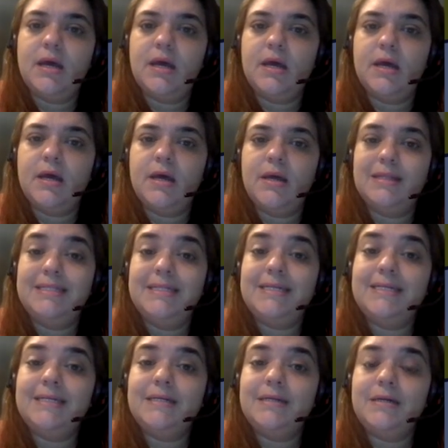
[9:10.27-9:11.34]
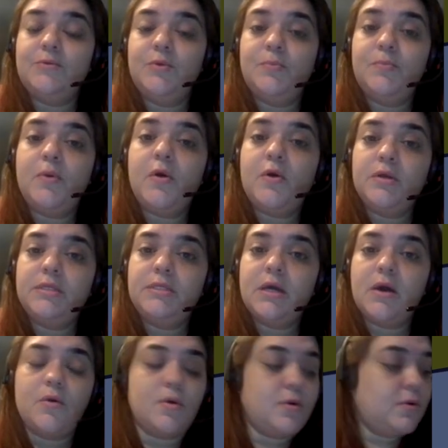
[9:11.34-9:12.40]
The report,
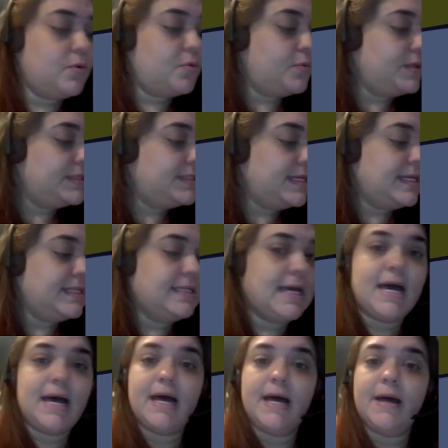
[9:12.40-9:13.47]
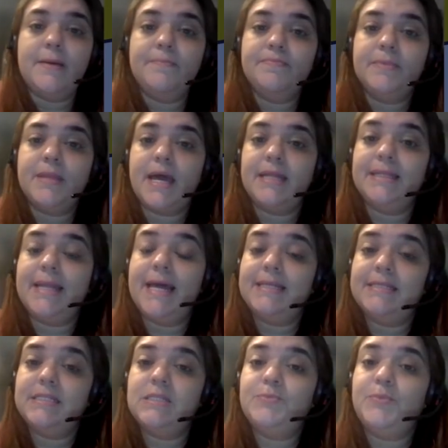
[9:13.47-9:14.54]
or we did
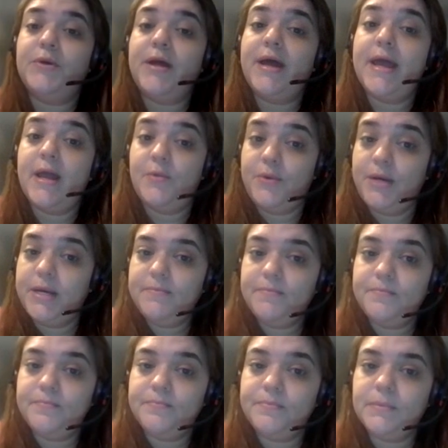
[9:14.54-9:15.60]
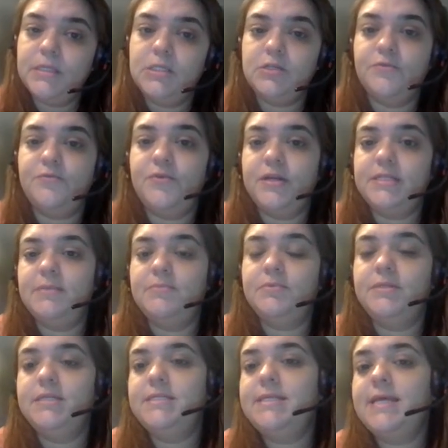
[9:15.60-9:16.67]
analysis per area. So for
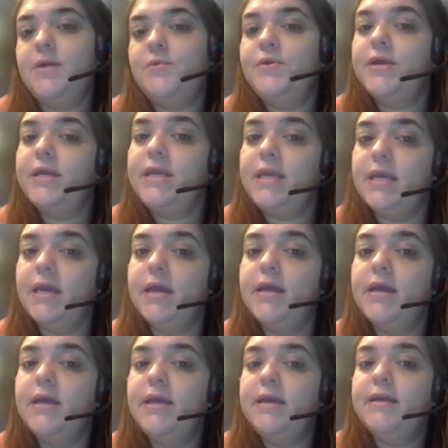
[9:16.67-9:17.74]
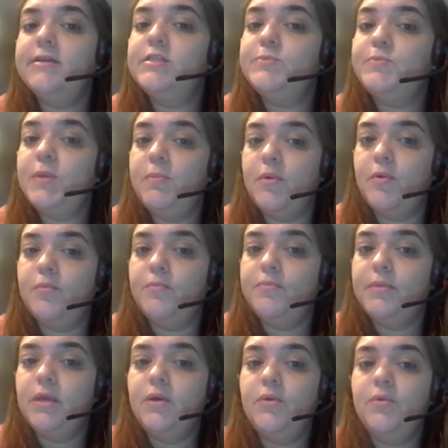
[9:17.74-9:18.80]
example, this area here is people.